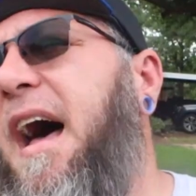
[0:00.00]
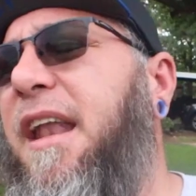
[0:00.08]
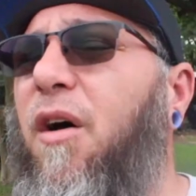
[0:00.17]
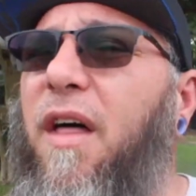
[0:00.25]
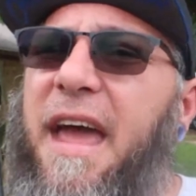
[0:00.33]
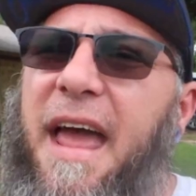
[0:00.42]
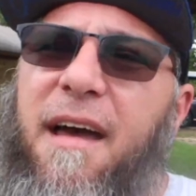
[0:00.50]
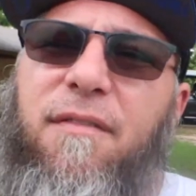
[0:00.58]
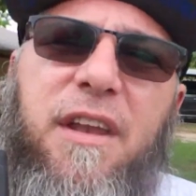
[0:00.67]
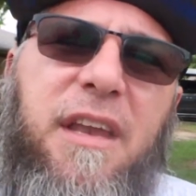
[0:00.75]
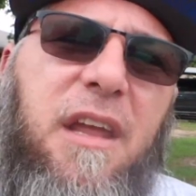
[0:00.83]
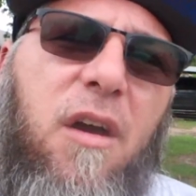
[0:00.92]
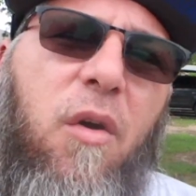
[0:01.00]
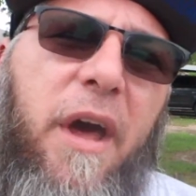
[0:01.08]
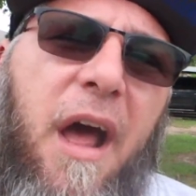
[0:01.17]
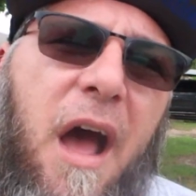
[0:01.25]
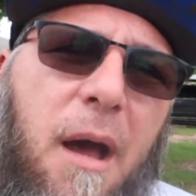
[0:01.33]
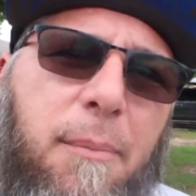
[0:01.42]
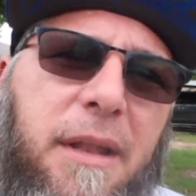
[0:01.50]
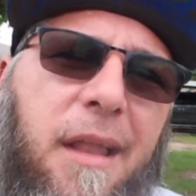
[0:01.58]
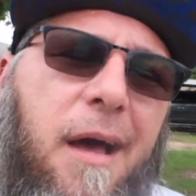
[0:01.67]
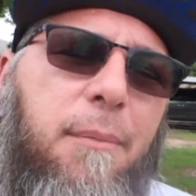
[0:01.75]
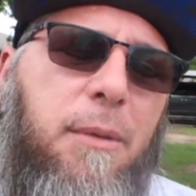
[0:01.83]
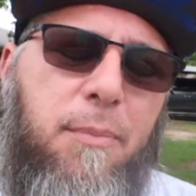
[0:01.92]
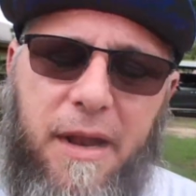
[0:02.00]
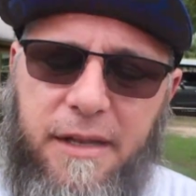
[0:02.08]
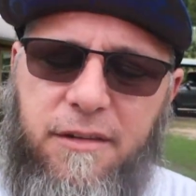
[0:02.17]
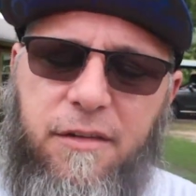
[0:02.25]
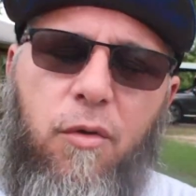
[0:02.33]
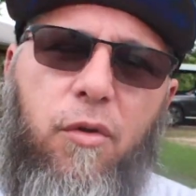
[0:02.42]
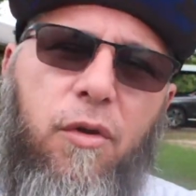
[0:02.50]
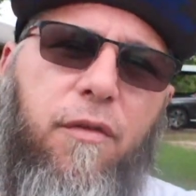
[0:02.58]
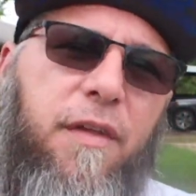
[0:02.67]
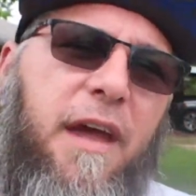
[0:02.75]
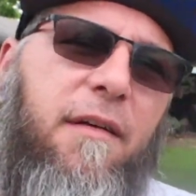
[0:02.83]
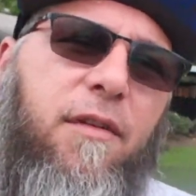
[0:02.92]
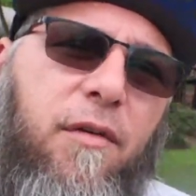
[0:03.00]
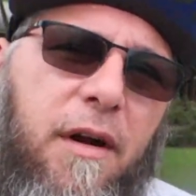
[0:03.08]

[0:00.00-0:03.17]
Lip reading: I know they have the Neo at Hobby Lobby, but I don't know if they have the